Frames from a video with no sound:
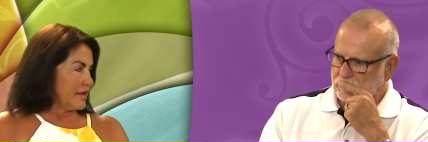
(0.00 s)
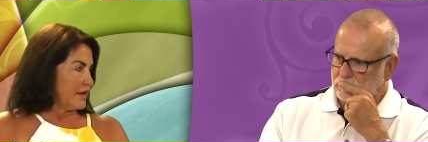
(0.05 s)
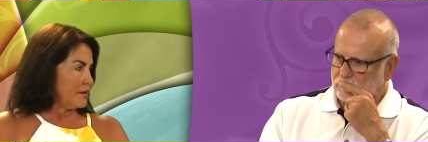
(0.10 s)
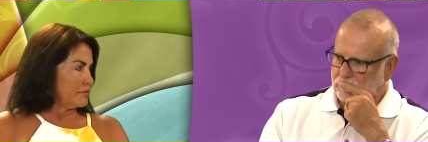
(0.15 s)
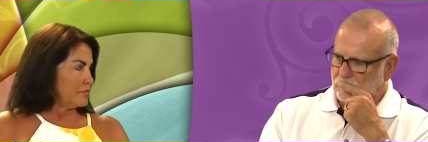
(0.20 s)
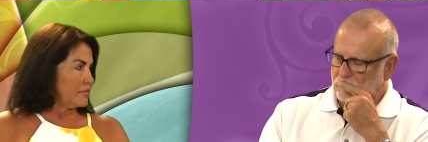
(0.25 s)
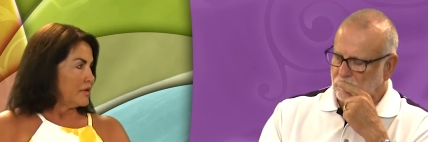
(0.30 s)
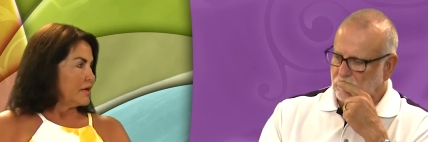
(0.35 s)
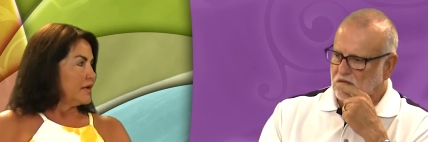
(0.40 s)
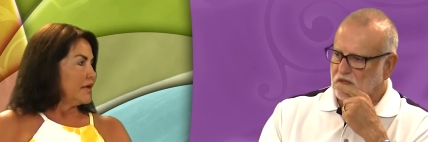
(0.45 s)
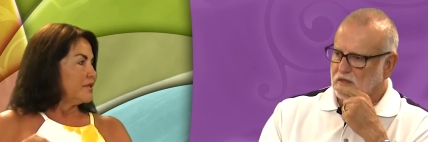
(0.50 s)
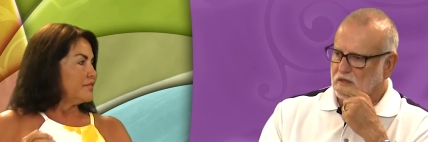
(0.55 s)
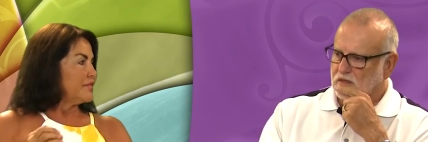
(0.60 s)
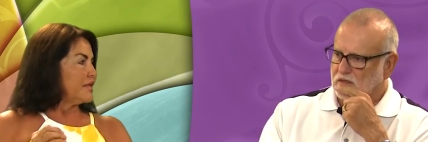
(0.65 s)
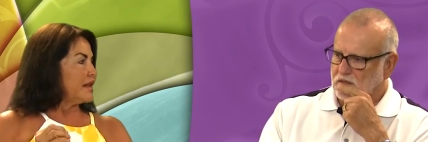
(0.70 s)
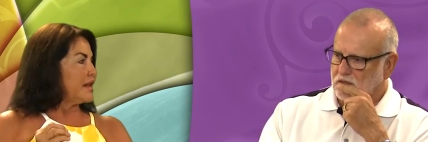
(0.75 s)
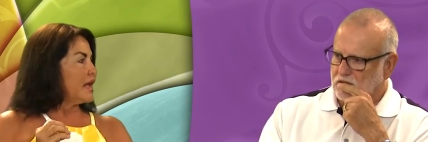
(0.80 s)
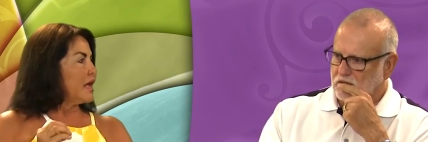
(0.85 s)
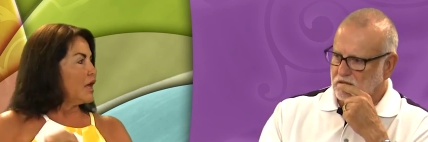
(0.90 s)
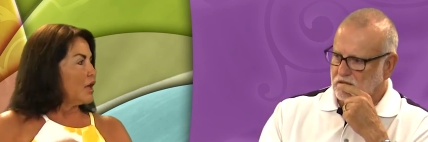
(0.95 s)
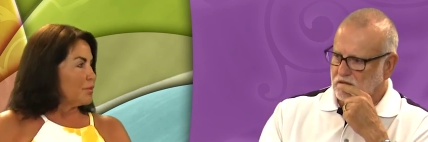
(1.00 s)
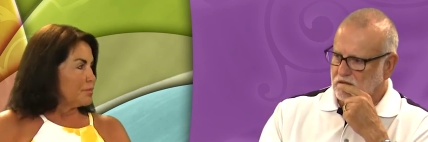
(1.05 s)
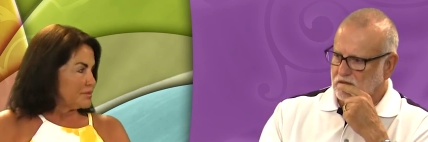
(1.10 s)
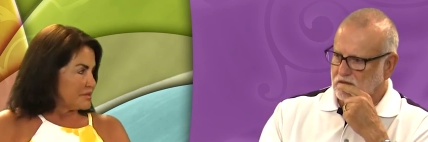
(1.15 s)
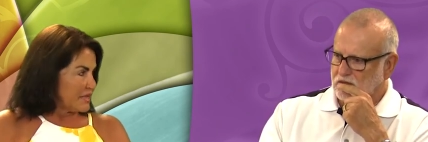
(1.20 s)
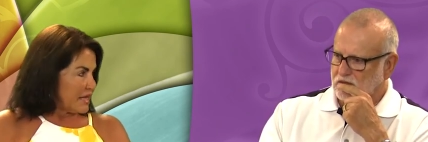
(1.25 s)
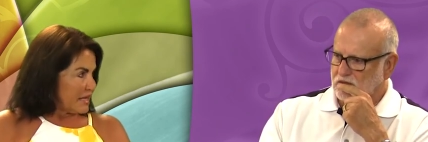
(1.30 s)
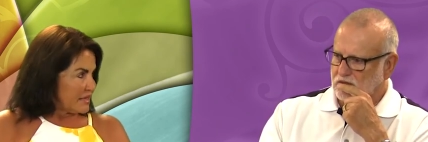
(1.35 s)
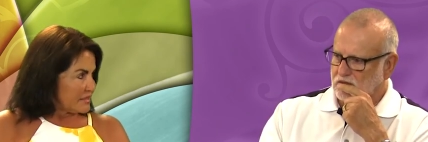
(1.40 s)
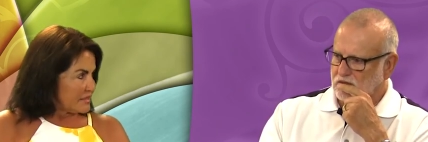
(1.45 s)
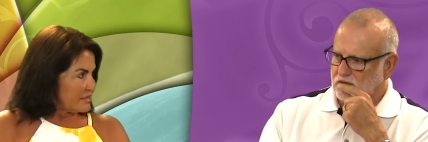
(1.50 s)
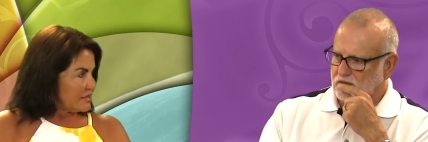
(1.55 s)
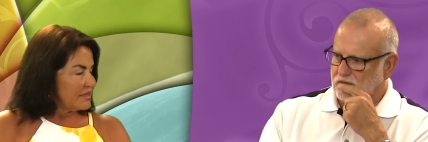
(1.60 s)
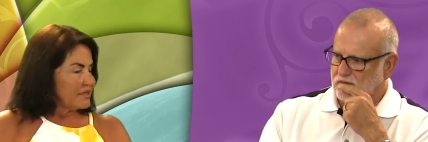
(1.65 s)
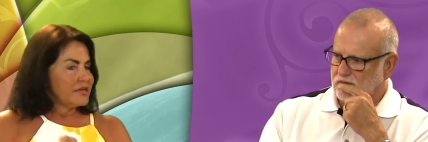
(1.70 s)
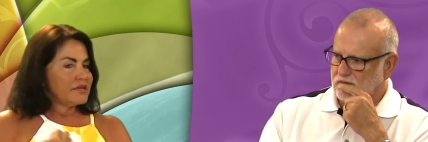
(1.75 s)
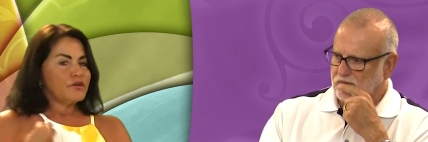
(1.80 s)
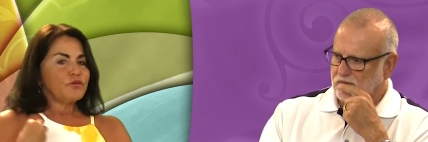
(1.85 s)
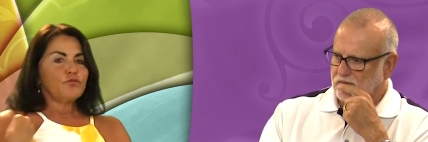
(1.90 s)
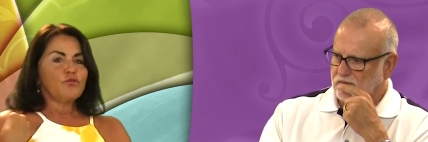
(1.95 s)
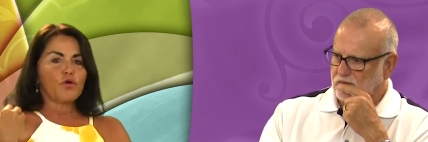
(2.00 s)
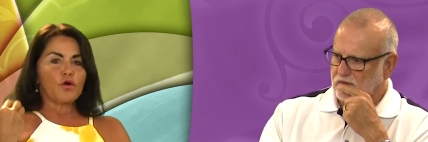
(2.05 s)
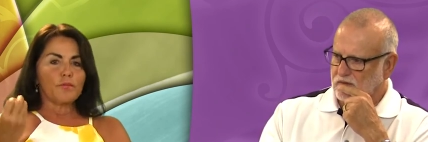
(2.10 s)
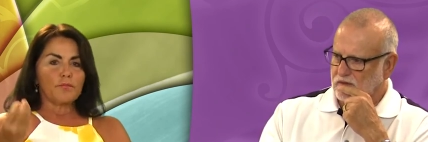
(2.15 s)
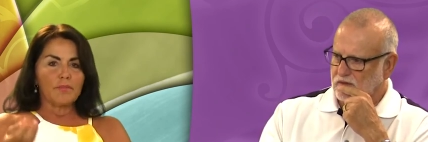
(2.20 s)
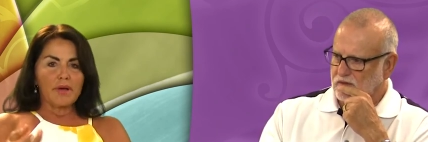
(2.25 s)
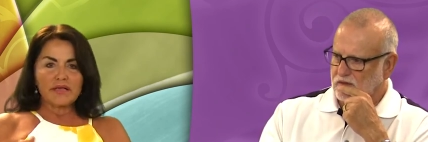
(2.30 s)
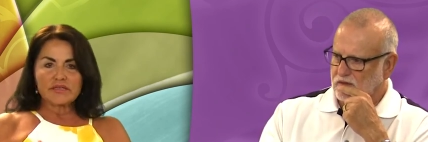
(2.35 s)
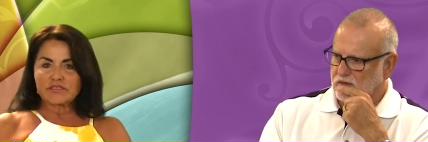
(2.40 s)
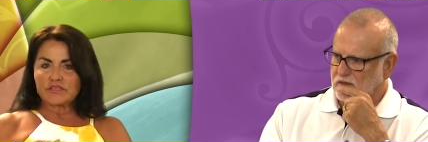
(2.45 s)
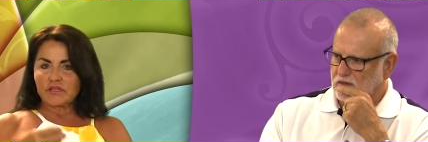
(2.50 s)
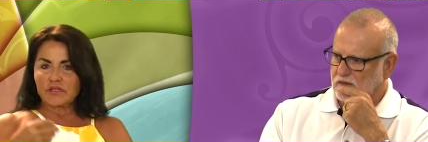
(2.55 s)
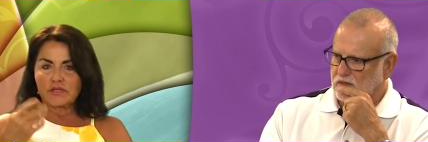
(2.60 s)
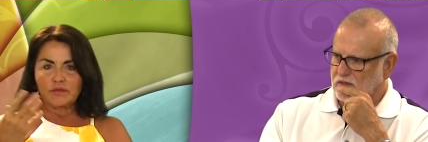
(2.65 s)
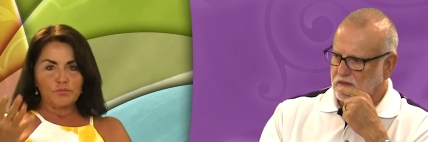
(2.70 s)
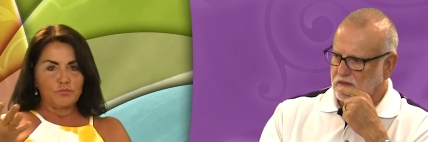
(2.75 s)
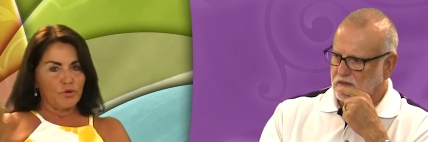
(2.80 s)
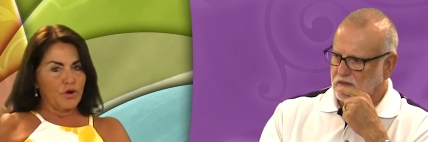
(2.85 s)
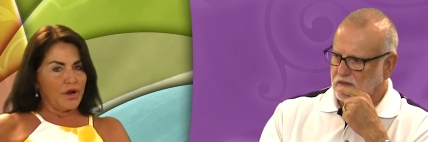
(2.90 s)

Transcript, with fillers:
Speaker 1: them that helps us for muscle and